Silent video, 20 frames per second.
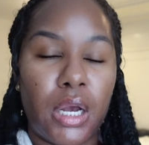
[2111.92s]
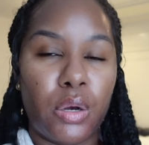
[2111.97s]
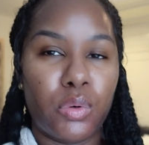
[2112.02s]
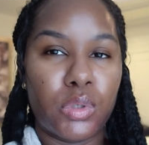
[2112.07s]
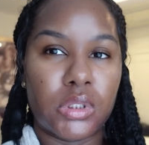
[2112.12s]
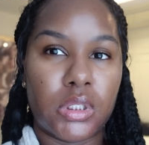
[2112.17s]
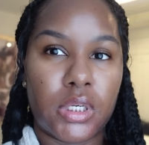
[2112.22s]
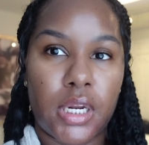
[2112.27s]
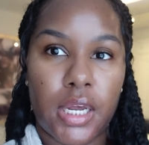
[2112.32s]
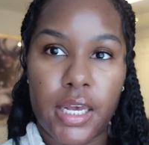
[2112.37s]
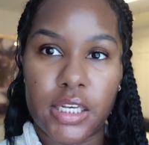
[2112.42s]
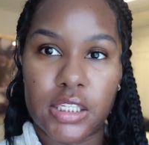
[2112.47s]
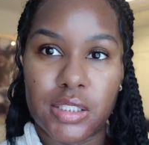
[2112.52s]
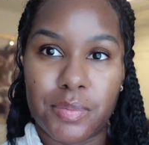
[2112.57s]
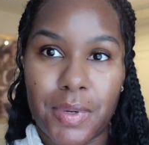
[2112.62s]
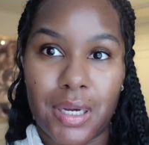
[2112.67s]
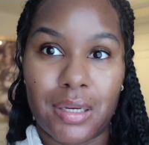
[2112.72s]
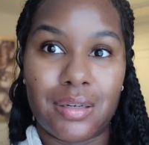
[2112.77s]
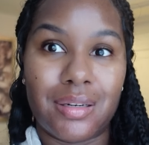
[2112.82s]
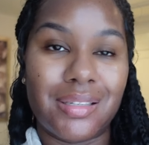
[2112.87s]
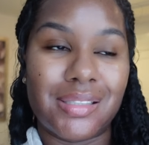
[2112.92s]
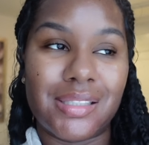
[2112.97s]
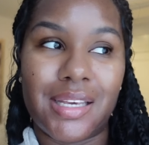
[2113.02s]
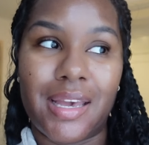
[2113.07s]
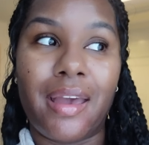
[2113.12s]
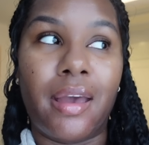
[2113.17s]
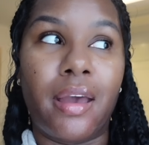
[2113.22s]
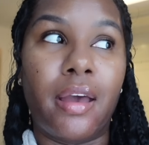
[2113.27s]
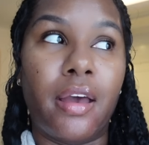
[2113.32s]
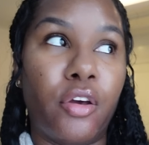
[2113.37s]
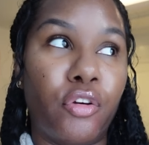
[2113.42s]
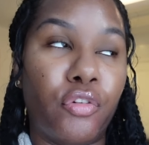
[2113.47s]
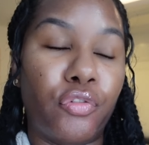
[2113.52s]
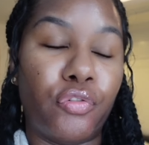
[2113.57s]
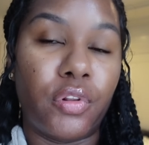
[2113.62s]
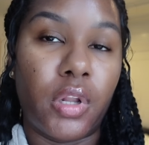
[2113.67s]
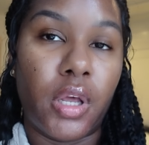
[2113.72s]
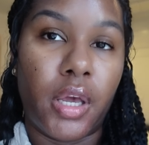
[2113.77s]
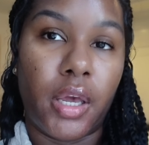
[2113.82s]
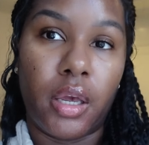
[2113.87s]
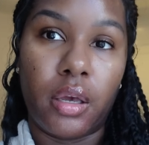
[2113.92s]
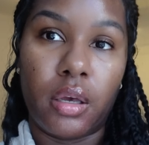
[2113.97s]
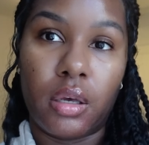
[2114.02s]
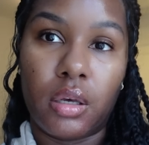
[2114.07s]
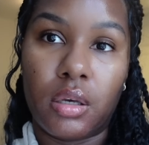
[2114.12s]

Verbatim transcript: I was not expecting to have like